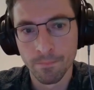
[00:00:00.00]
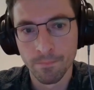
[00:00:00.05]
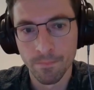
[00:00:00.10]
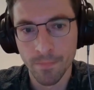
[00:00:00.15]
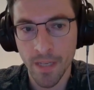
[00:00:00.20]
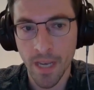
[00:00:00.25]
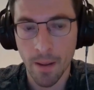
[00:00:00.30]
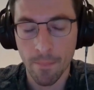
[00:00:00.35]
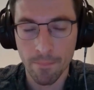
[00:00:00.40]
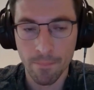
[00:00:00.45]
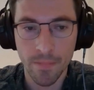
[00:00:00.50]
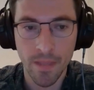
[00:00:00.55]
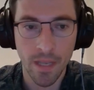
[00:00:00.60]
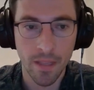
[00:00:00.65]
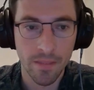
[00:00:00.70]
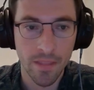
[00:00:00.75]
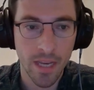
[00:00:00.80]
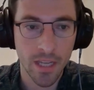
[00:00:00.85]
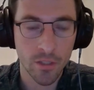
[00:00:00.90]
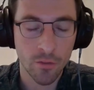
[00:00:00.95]
Yeah,
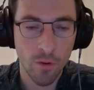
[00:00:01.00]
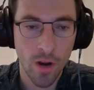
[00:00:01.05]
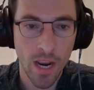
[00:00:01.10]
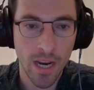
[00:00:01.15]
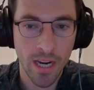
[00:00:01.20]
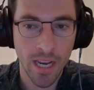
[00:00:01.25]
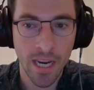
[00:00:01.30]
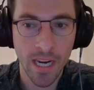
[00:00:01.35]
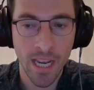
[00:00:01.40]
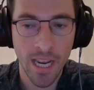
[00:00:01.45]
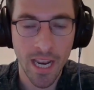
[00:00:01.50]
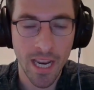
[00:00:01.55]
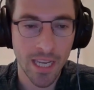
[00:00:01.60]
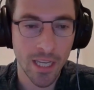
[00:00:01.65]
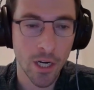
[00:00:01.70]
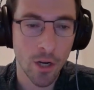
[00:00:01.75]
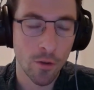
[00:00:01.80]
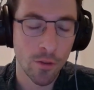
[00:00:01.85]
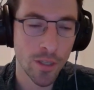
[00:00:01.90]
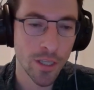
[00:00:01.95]
that, that's right. And it, eh, you
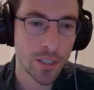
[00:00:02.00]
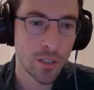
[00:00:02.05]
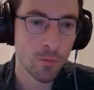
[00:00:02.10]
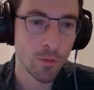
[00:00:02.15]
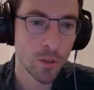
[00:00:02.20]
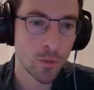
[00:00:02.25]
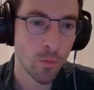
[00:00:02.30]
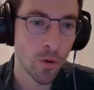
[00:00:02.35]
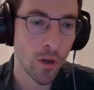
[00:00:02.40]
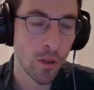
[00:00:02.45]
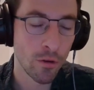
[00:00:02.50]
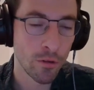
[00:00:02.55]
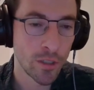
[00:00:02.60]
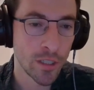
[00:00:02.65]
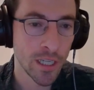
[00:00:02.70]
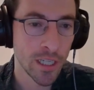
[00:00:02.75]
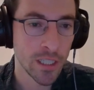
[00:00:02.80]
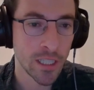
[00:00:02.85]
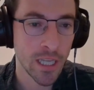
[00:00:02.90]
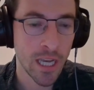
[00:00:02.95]
know, this was one of those
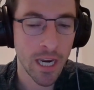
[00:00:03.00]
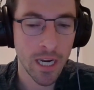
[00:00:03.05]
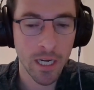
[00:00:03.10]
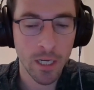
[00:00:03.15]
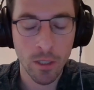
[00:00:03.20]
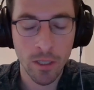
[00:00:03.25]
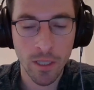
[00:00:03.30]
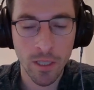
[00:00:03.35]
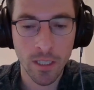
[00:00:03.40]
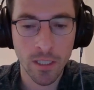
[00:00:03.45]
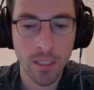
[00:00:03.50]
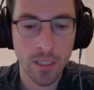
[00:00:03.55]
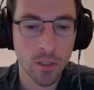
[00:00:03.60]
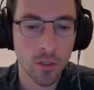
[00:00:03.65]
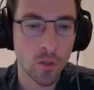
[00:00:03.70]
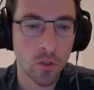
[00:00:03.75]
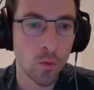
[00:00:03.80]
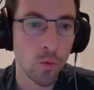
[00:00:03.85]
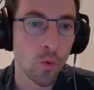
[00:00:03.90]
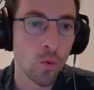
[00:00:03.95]
things that this is
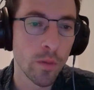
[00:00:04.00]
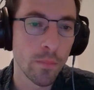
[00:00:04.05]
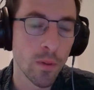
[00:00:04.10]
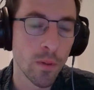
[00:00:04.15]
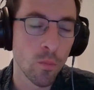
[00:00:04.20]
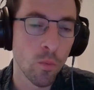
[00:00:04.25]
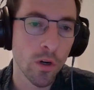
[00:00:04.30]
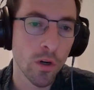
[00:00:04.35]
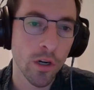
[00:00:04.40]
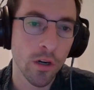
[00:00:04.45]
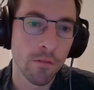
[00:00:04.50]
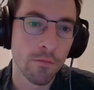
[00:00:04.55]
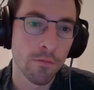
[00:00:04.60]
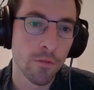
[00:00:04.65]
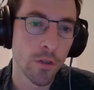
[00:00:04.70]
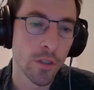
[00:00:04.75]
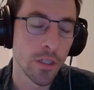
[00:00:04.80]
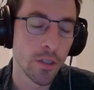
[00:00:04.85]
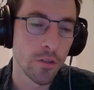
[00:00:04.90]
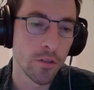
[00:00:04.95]
a tool we've been working on
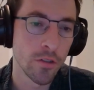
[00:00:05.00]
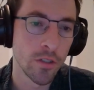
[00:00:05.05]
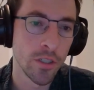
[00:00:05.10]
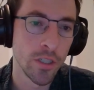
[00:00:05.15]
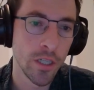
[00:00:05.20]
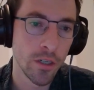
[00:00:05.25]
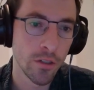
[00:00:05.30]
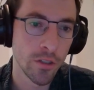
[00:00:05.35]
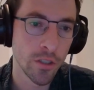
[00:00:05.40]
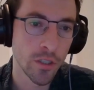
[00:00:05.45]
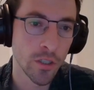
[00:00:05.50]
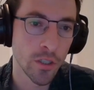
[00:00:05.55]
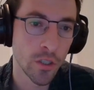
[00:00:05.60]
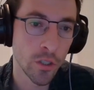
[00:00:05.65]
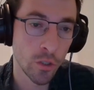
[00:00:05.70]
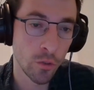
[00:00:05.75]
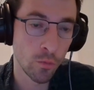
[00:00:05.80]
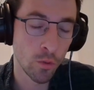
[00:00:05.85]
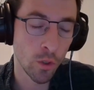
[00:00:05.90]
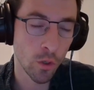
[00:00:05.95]
for years and years, and so
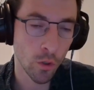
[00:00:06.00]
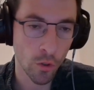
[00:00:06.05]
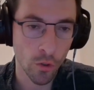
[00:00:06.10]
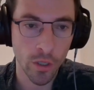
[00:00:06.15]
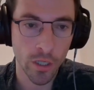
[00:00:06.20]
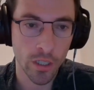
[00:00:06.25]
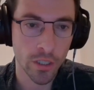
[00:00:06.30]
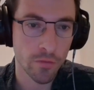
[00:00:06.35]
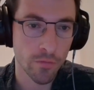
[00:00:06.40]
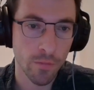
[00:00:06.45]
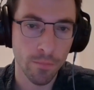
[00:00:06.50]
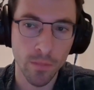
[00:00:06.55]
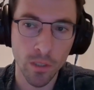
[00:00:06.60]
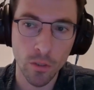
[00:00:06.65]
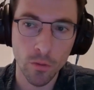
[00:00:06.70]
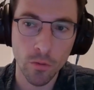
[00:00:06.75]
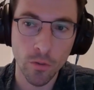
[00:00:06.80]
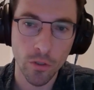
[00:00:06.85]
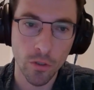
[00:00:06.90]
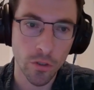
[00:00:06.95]
you learn this from
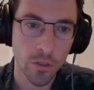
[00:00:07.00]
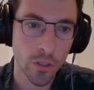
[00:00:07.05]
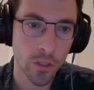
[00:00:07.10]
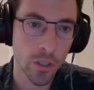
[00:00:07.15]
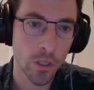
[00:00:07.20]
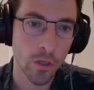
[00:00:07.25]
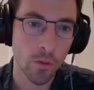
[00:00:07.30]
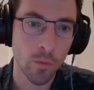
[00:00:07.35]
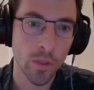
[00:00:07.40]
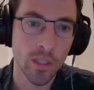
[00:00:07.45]
users. You know, mm-hmm.